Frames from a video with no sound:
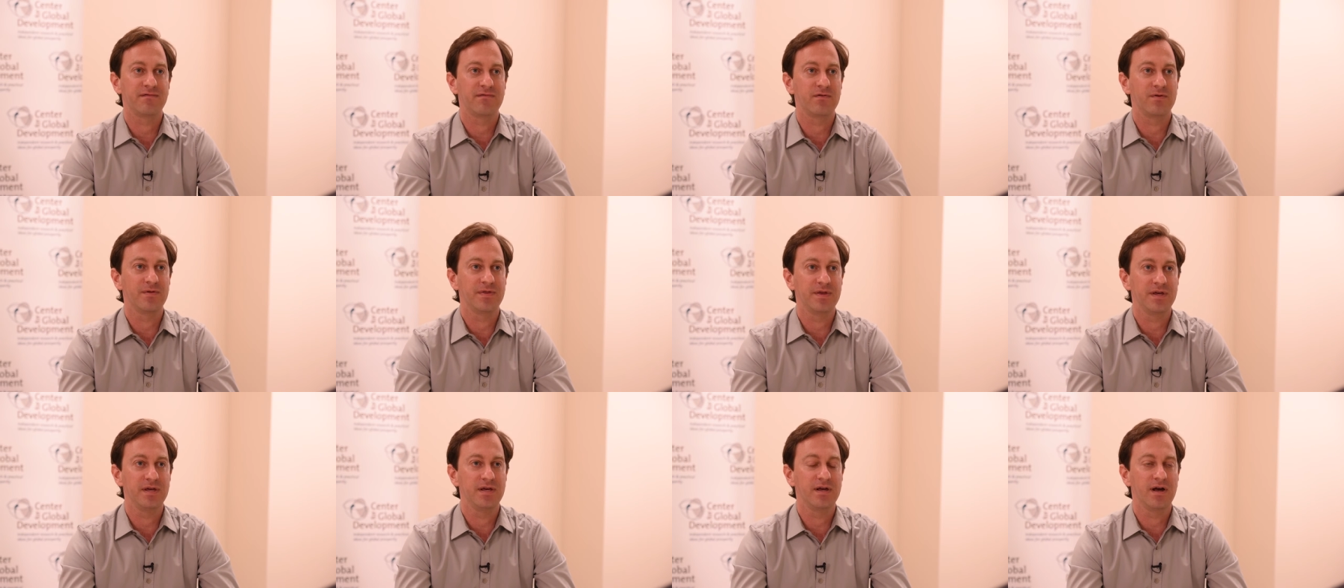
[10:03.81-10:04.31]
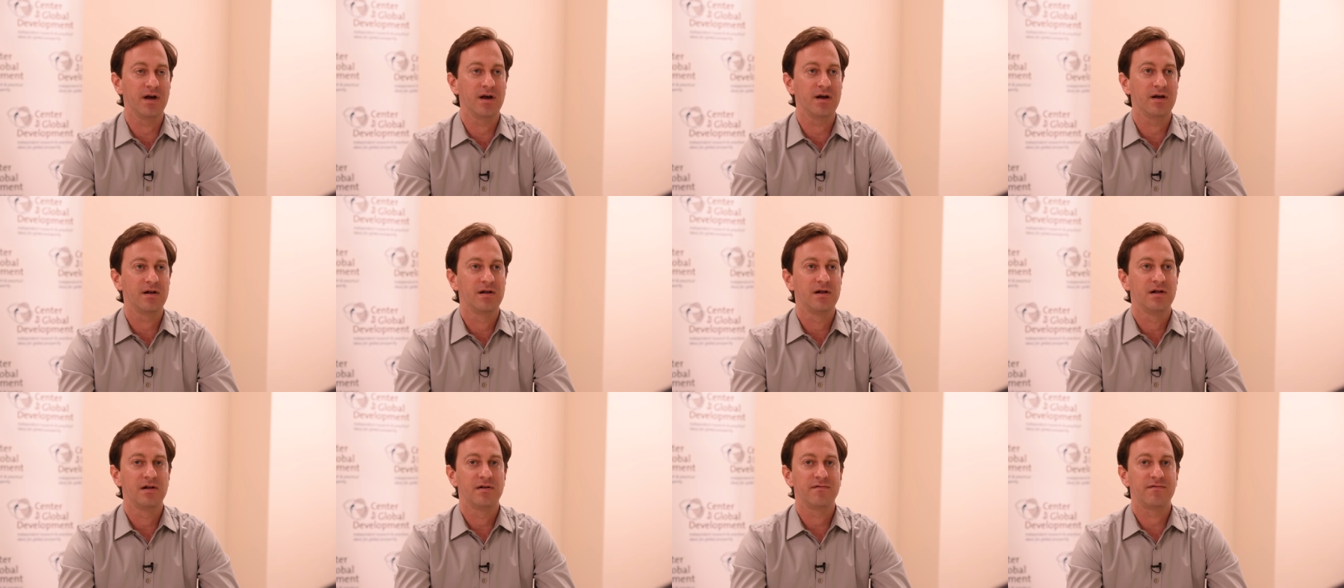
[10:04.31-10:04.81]
for the, uh,
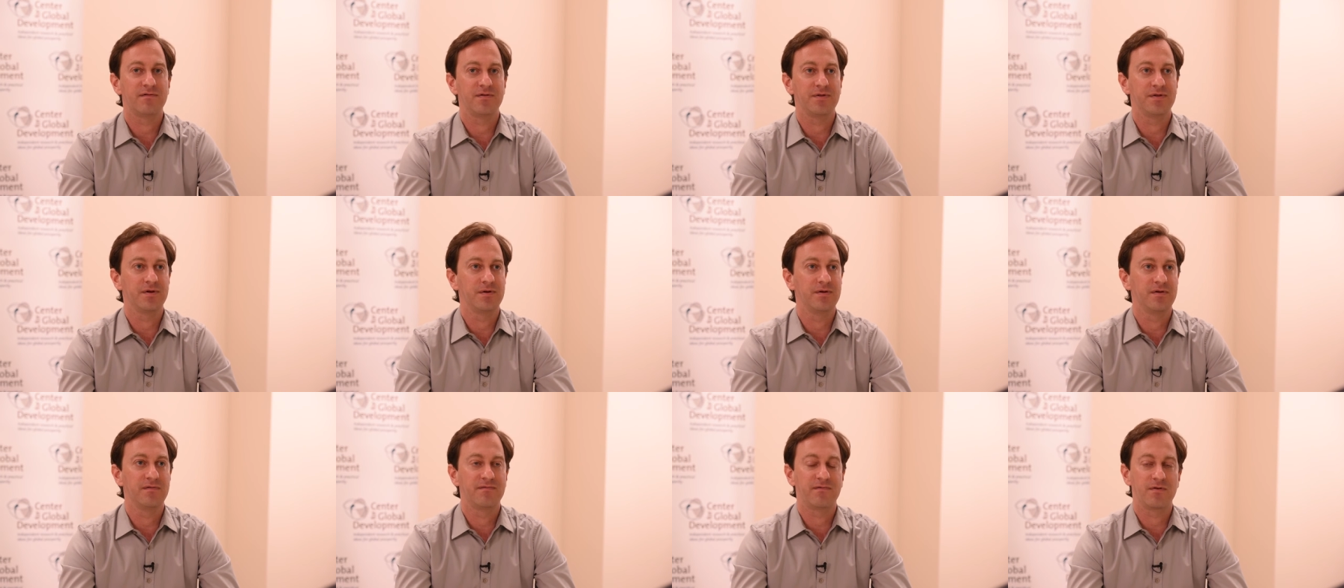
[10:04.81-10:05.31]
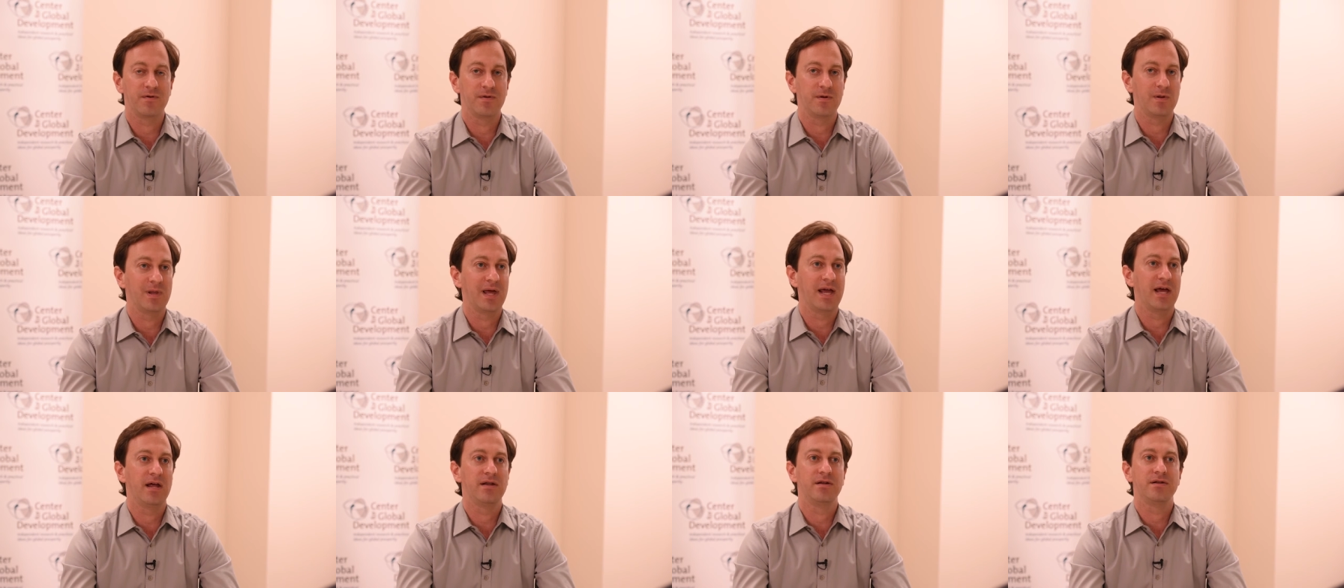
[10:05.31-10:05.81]
for the, for the
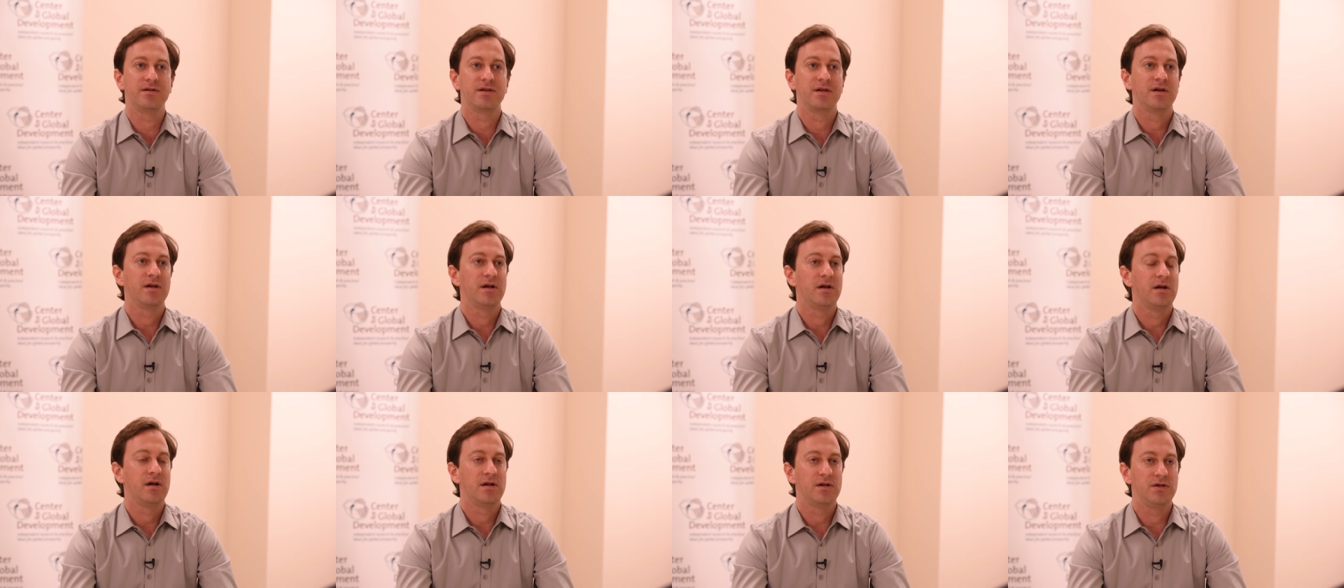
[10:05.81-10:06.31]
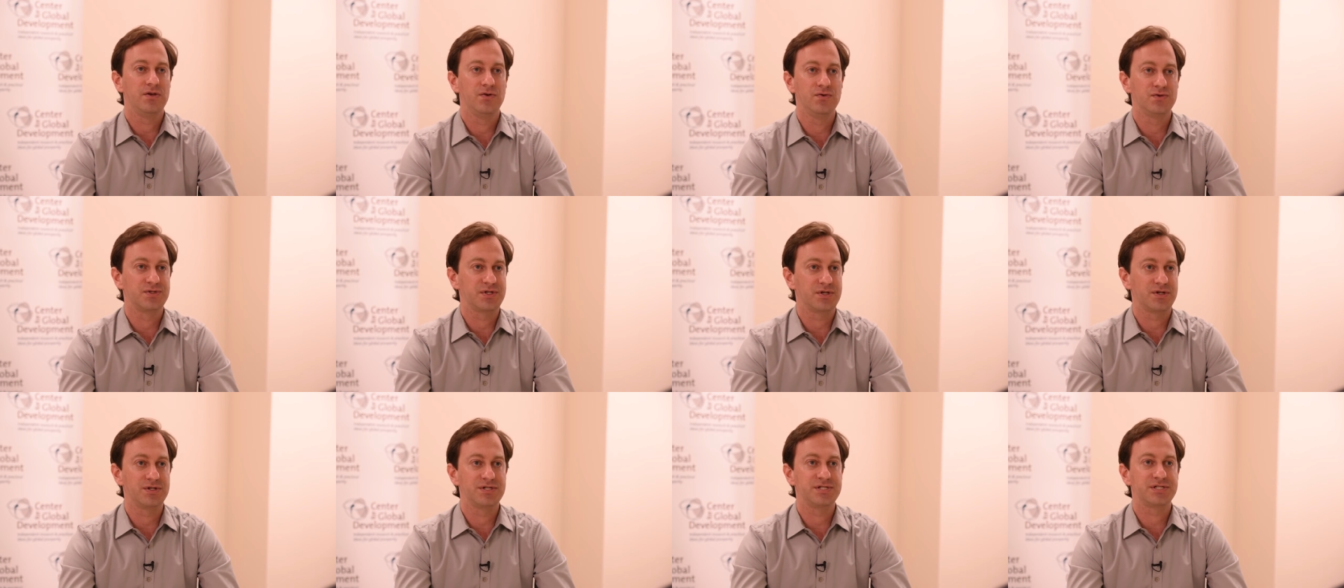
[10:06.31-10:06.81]
land
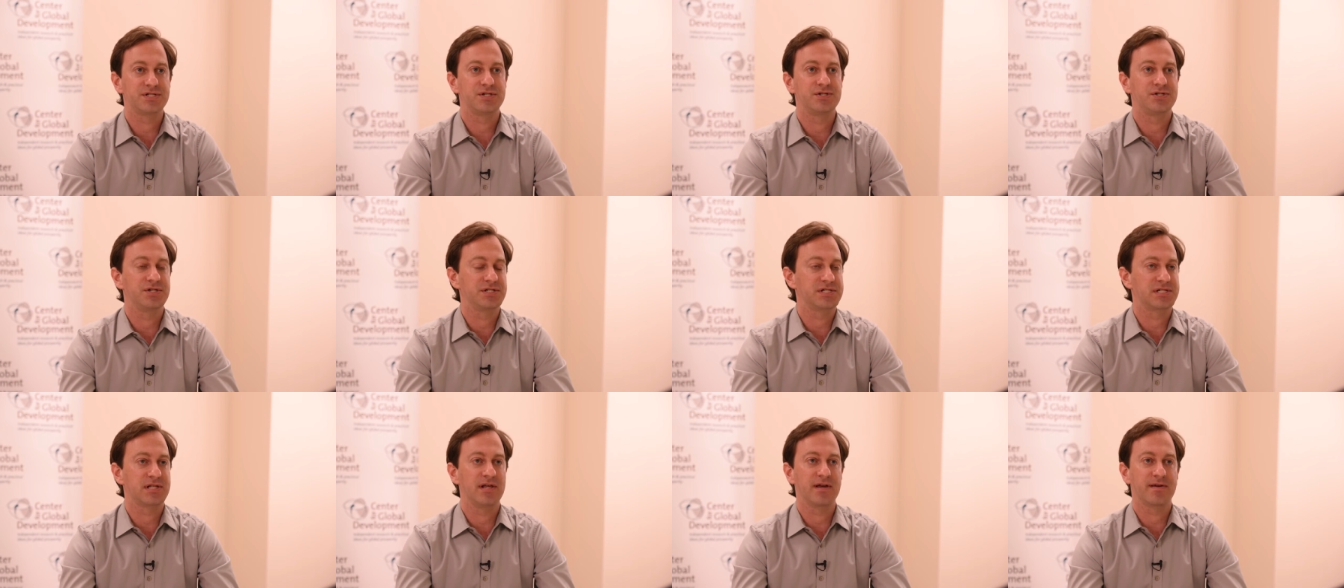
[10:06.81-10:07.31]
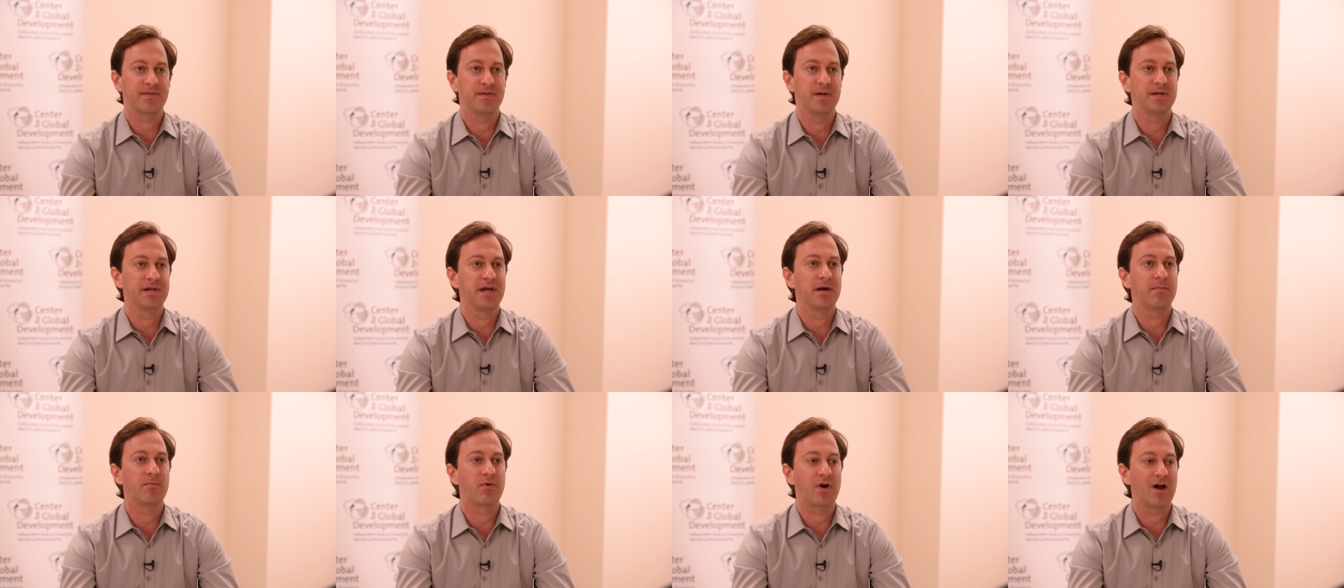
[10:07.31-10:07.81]
users, just like they'd
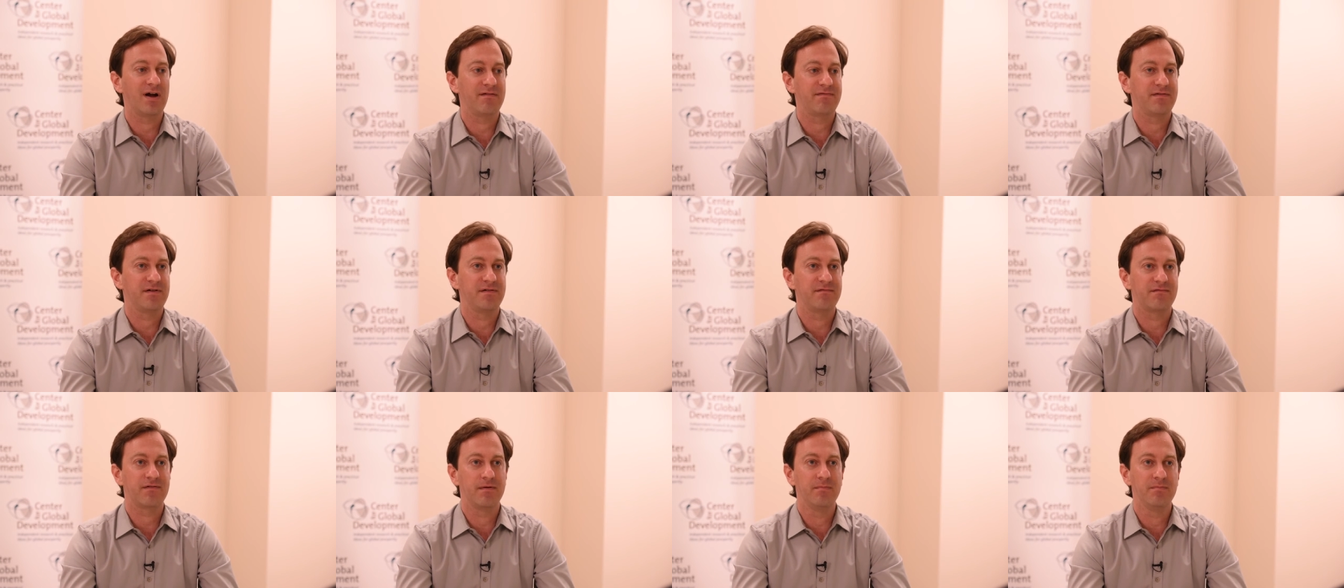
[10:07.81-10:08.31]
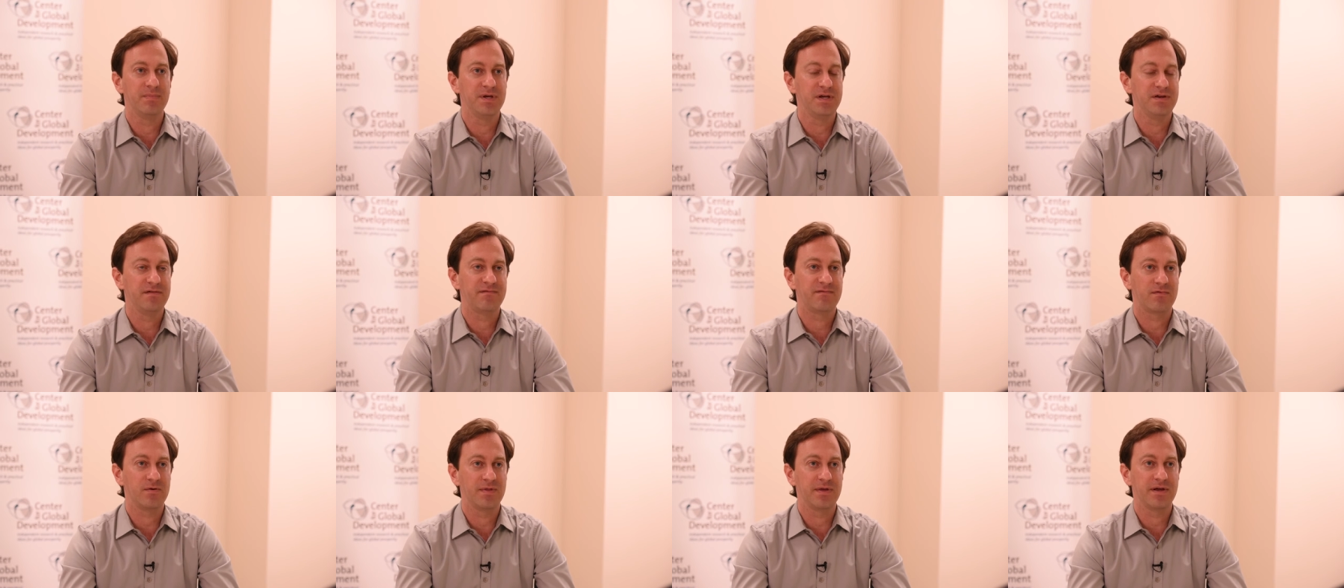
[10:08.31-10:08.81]
get profit from
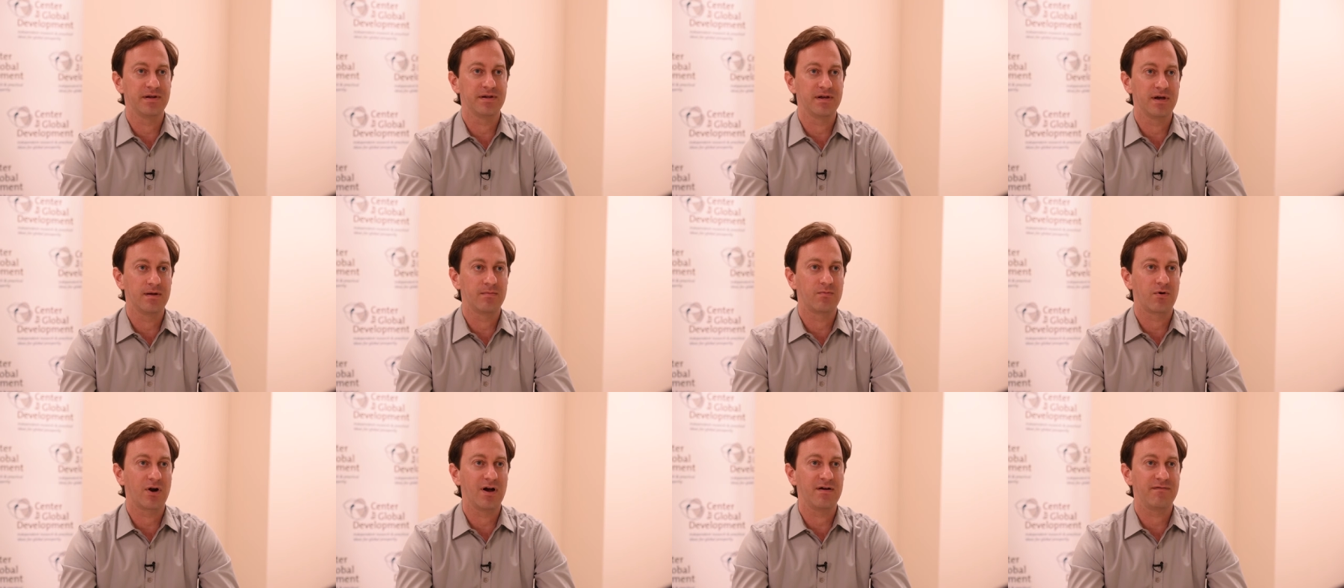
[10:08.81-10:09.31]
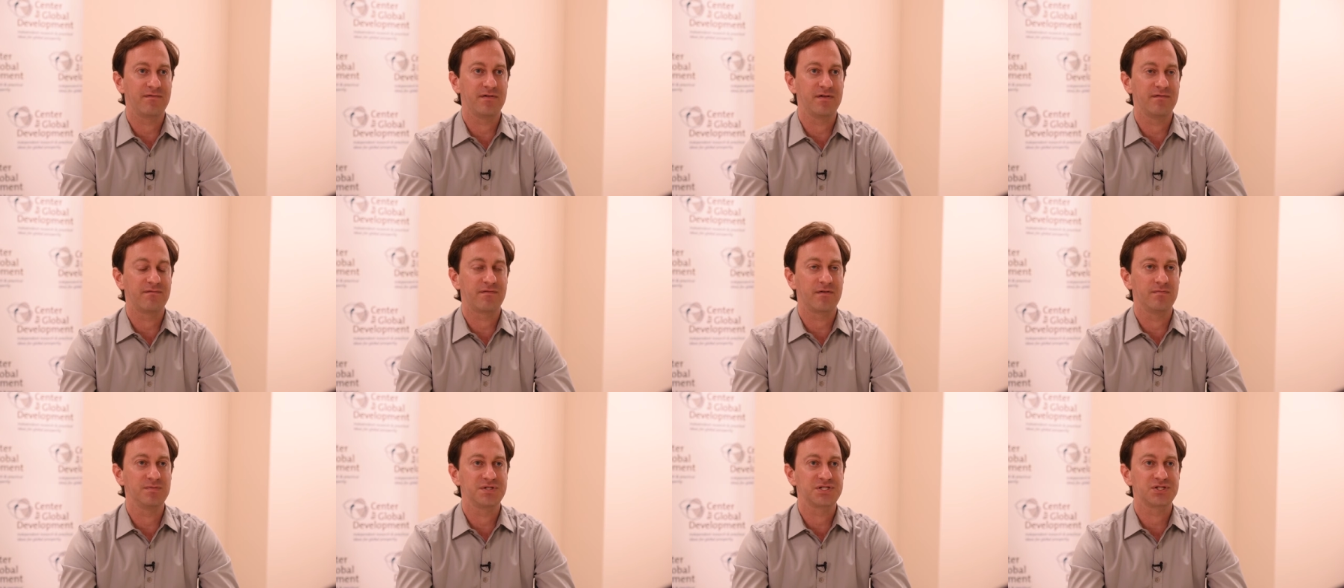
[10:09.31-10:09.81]
beef or they'd get profit
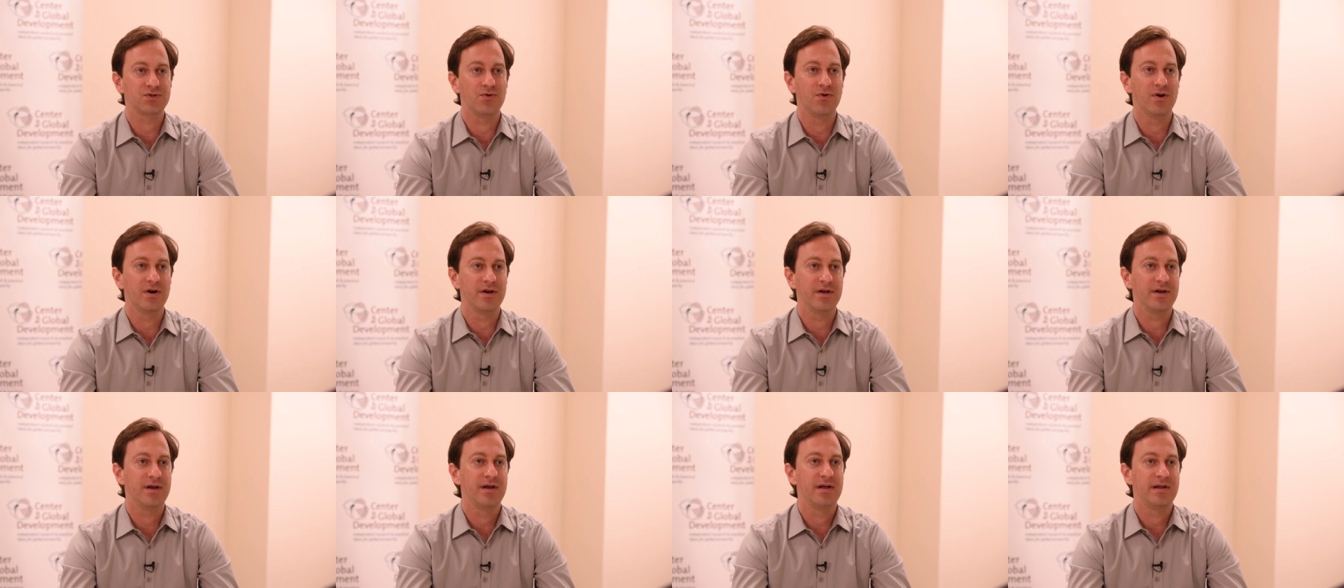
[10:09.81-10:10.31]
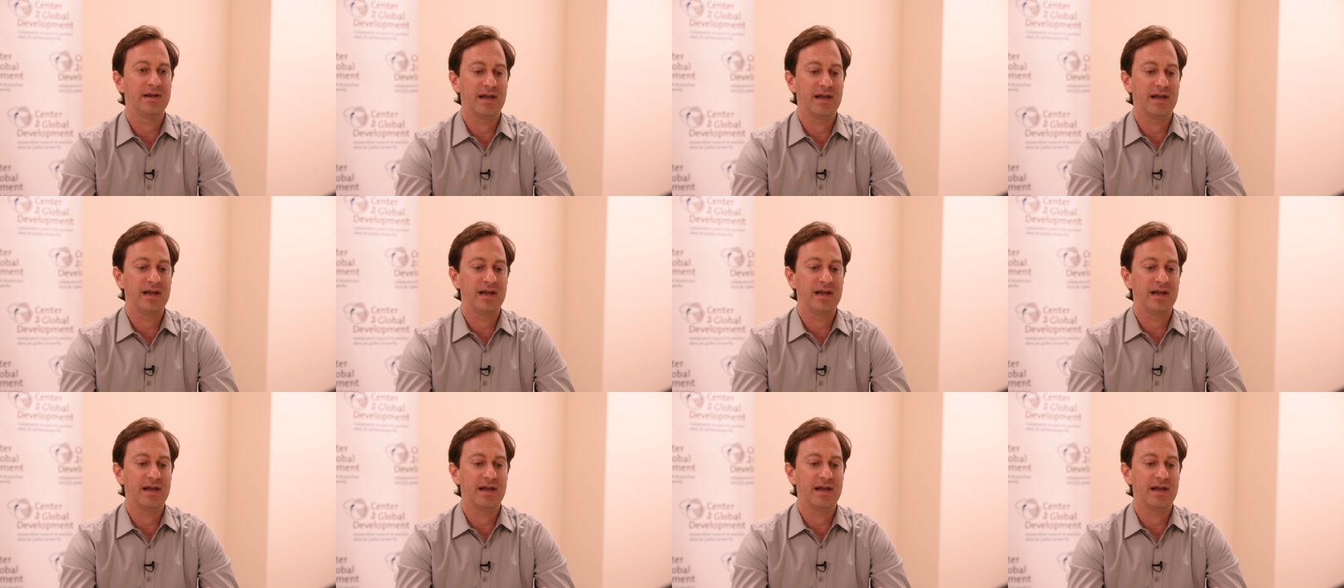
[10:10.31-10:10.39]
from soy,